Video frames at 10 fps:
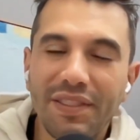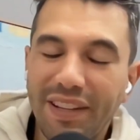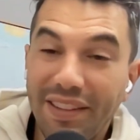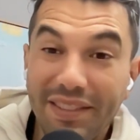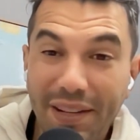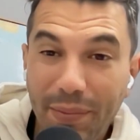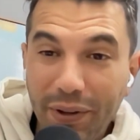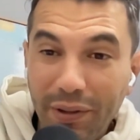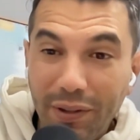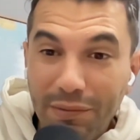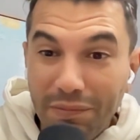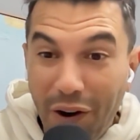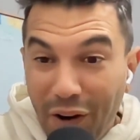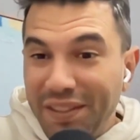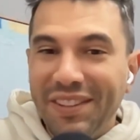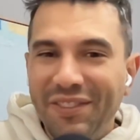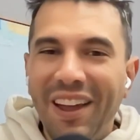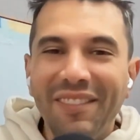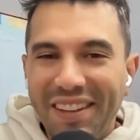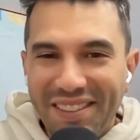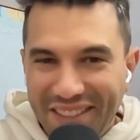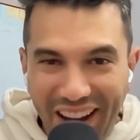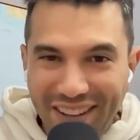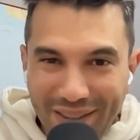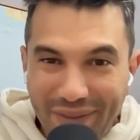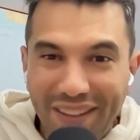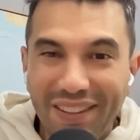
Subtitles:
like the typical Aussie family has changed a bit.